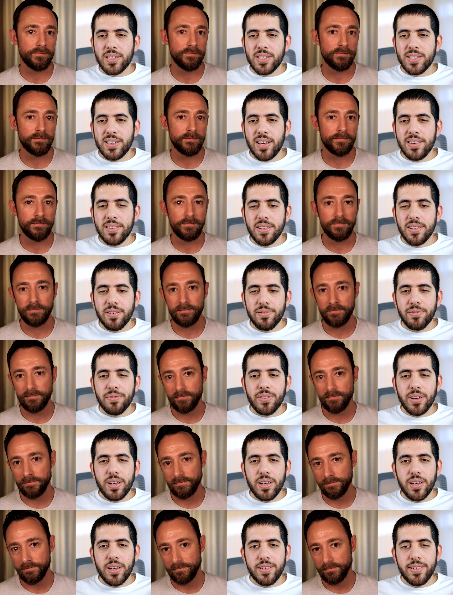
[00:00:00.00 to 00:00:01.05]
Speaker 1: excessive
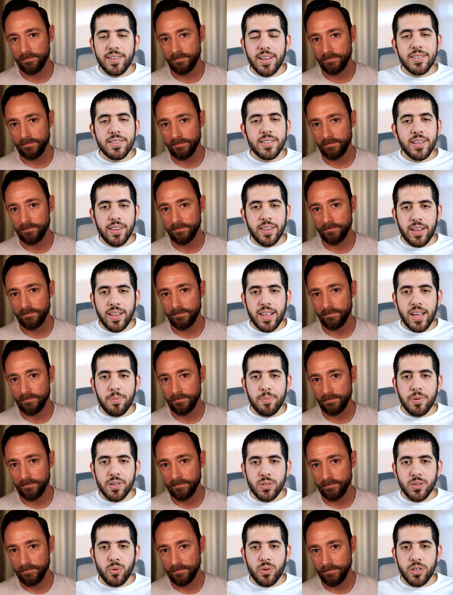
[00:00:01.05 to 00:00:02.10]
uh, testing that
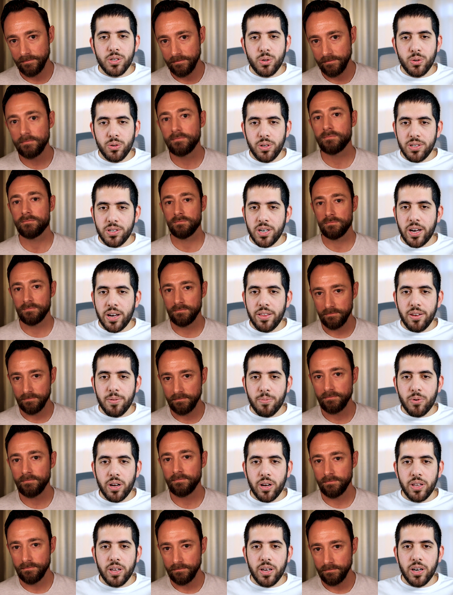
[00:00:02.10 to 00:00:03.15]
happens once you design the
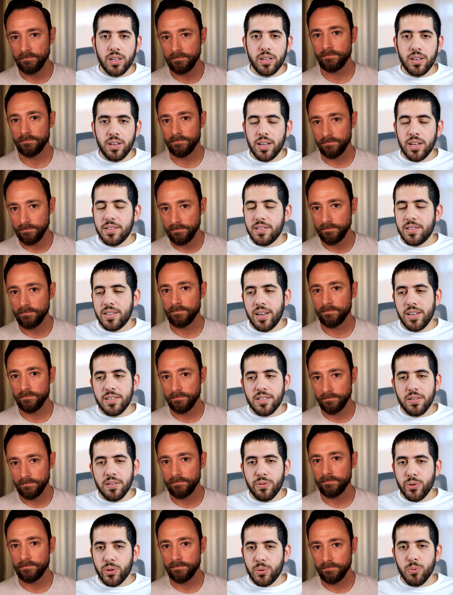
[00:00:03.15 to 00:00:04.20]
product. Let's say it's
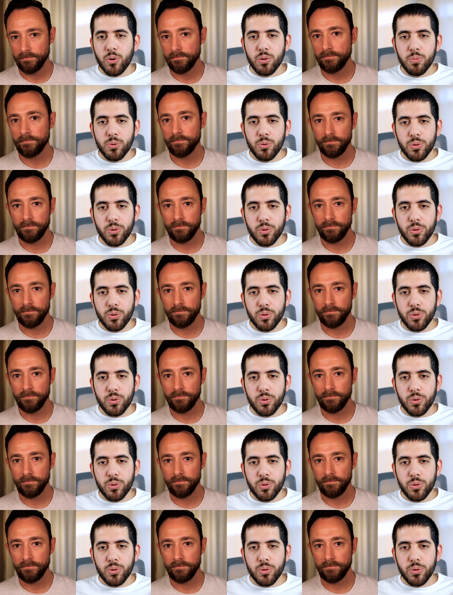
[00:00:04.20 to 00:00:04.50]
a football